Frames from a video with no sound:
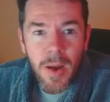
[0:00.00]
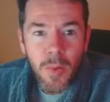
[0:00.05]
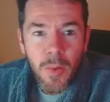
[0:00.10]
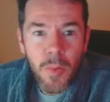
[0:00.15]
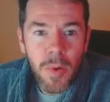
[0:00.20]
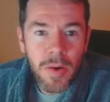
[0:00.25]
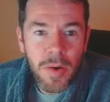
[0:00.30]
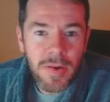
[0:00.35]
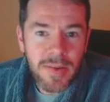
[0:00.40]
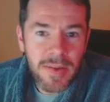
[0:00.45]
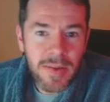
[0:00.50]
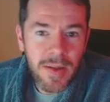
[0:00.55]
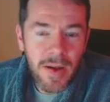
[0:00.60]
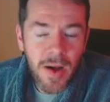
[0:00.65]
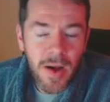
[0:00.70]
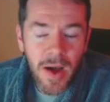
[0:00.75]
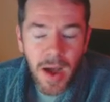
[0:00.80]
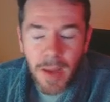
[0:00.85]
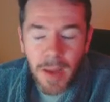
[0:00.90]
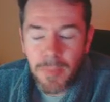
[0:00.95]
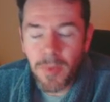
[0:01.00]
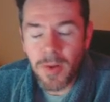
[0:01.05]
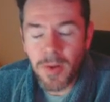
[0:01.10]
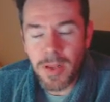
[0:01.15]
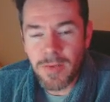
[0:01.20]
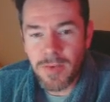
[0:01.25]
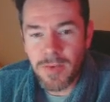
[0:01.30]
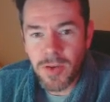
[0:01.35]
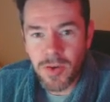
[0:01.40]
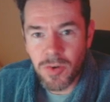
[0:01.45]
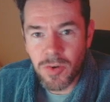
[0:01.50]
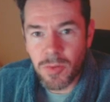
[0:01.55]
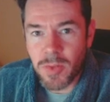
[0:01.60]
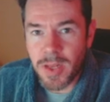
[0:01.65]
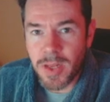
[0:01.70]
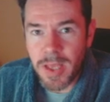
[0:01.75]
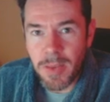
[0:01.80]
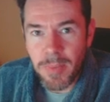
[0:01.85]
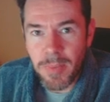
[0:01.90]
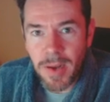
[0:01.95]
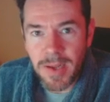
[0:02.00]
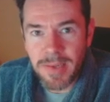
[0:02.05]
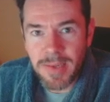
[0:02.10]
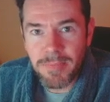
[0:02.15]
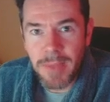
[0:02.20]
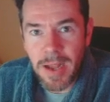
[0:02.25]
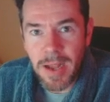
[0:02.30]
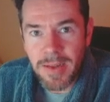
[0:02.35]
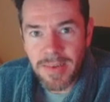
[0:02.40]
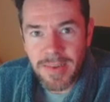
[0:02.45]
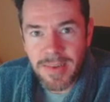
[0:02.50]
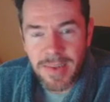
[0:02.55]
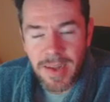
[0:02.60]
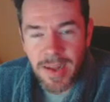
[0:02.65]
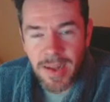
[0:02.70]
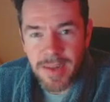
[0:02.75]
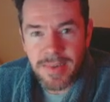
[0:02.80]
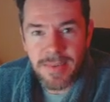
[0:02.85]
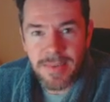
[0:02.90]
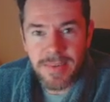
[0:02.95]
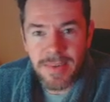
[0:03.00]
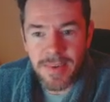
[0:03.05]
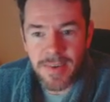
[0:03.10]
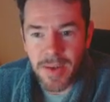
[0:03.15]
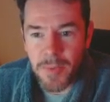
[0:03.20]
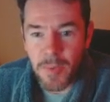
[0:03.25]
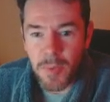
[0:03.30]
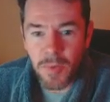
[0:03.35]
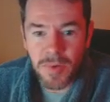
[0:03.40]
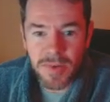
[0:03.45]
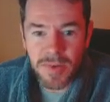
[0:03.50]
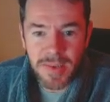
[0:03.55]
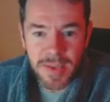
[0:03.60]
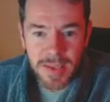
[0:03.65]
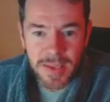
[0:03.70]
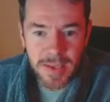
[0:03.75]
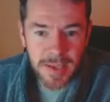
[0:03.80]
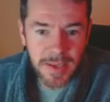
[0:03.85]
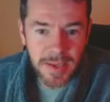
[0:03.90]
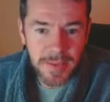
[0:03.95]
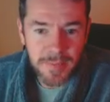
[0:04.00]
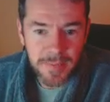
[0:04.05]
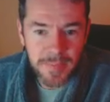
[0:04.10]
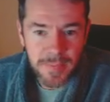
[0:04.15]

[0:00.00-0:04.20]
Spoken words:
Whereas I'm not even sure I'm going to get past Bowser's Castle tonight, but we'll see.